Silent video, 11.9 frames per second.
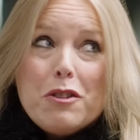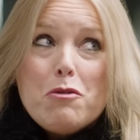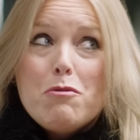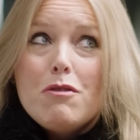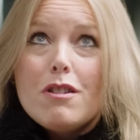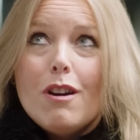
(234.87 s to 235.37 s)

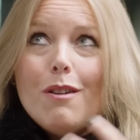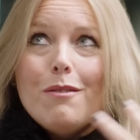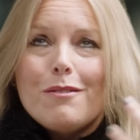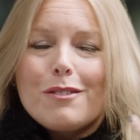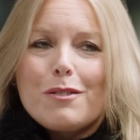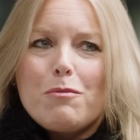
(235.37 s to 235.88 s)
Who
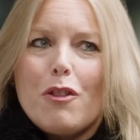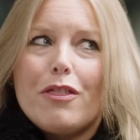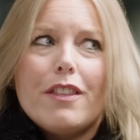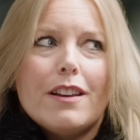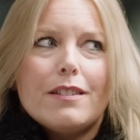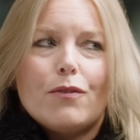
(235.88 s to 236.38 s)
knows what
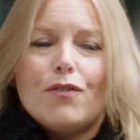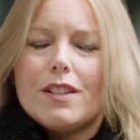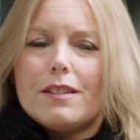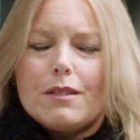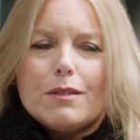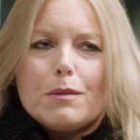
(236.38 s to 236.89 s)
this
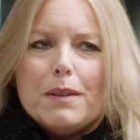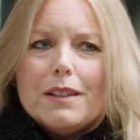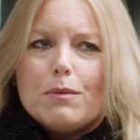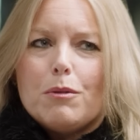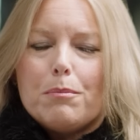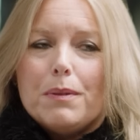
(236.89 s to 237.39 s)
physical
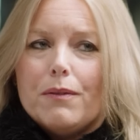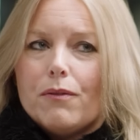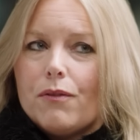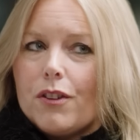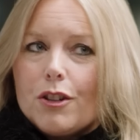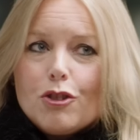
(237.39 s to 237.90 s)
space will be
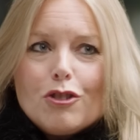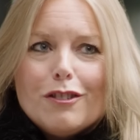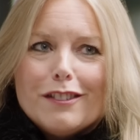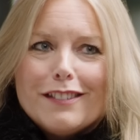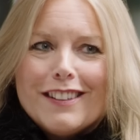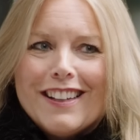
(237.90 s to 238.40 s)

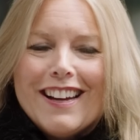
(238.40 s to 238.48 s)
virtual?